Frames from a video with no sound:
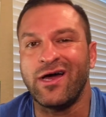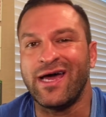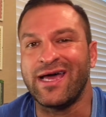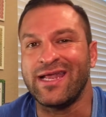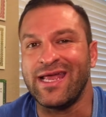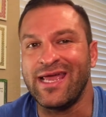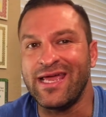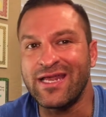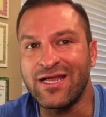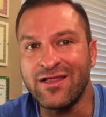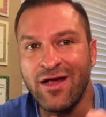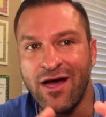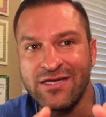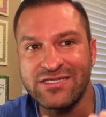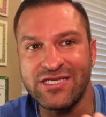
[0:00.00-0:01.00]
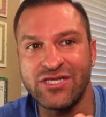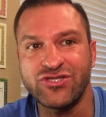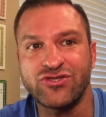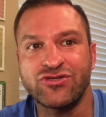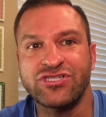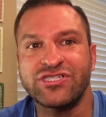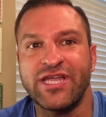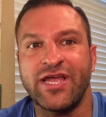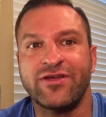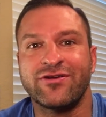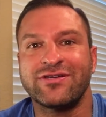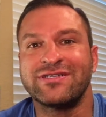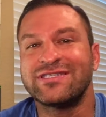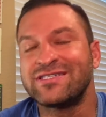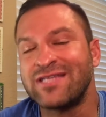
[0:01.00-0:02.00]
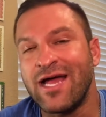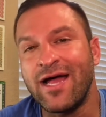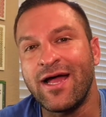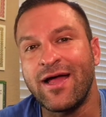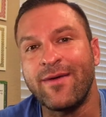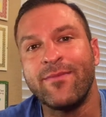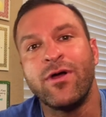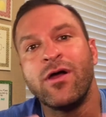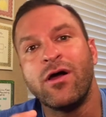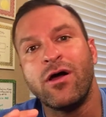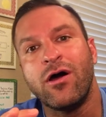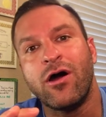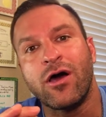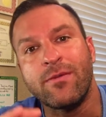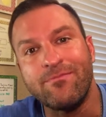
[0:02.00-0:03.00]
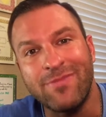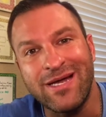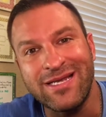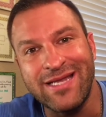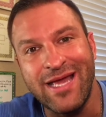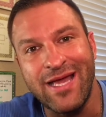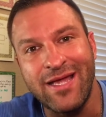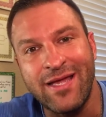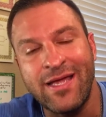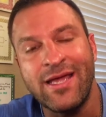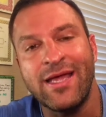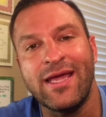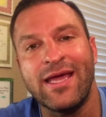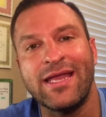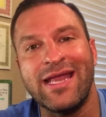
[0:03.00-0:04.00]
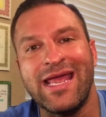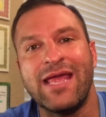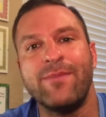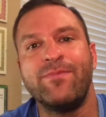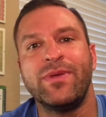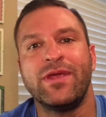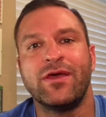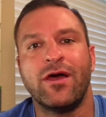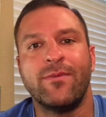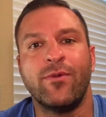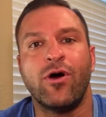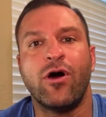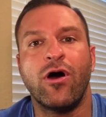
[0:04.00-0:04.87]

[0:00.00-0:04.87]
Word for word: at 8 o'clock Central Standard Time on Monday at 8 p.m.